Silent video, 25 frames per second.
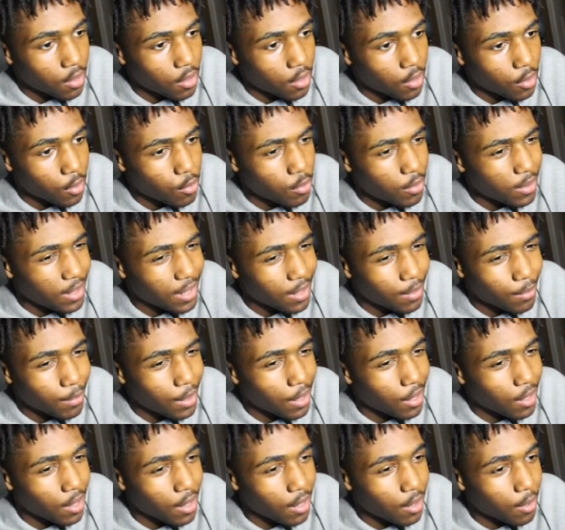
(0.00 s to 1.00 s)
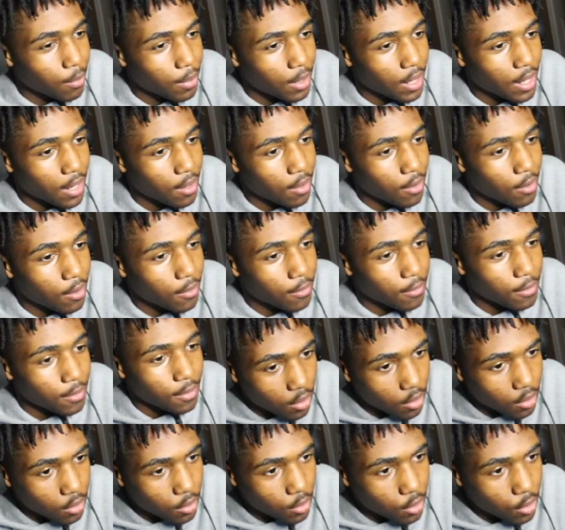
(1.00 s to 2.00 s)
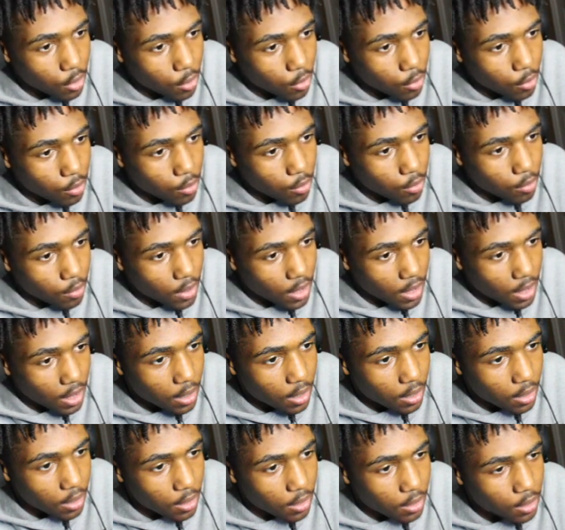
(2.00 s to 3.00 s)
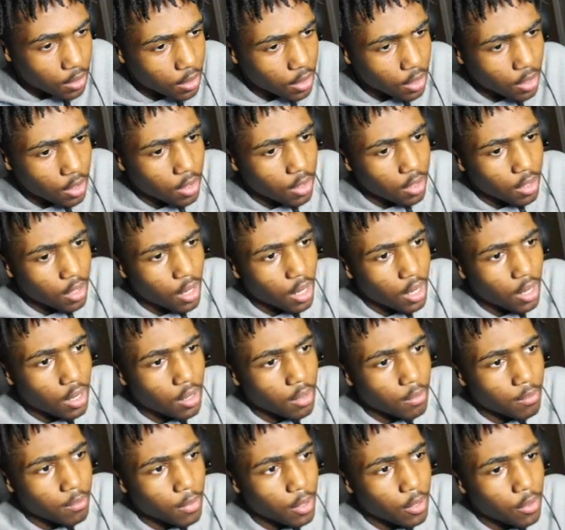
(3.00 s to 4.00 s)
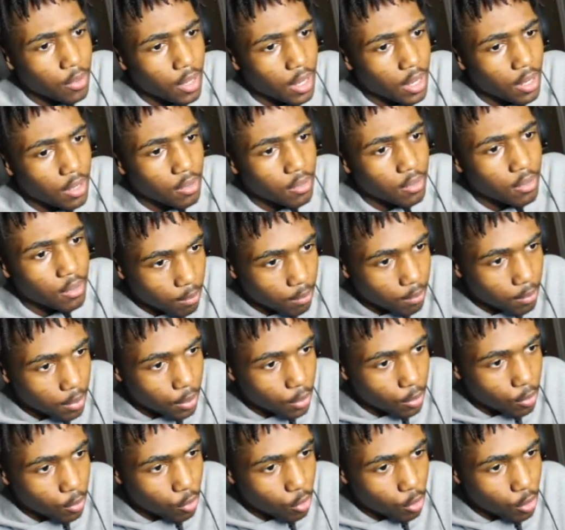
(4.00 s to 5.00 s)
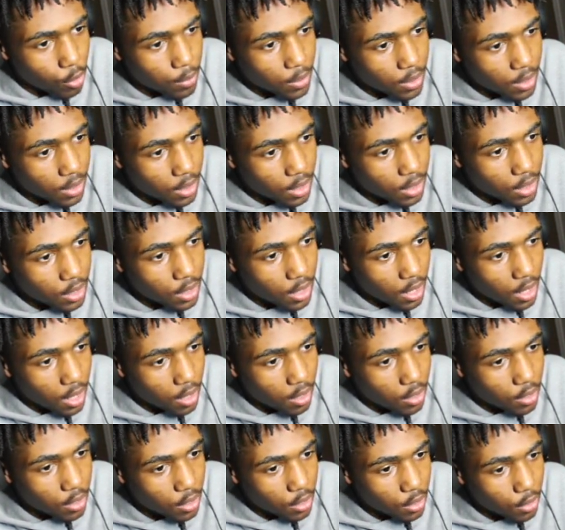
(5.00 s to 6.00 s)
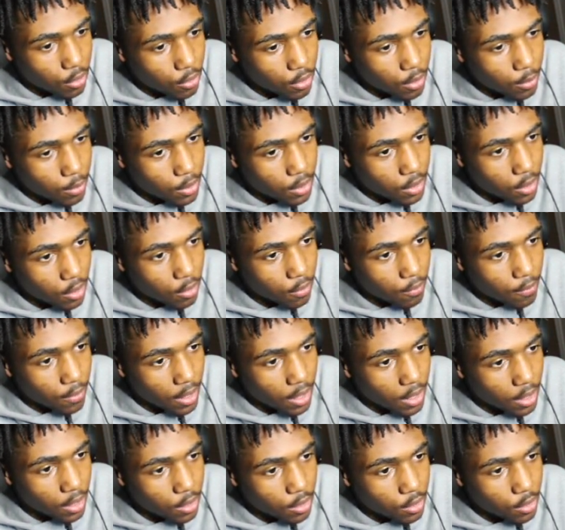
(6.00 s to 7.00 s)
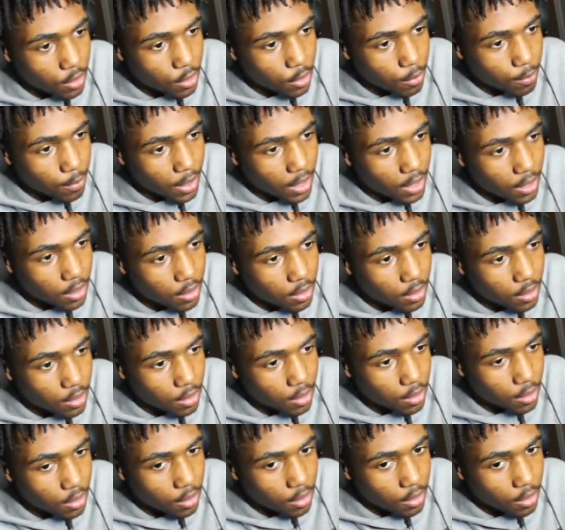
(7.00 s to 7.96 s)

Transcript: Who would get buried in a black coffin? So, can I date this? Um, okay. Blue orbs unleash energy. Use them to your advantage. Space.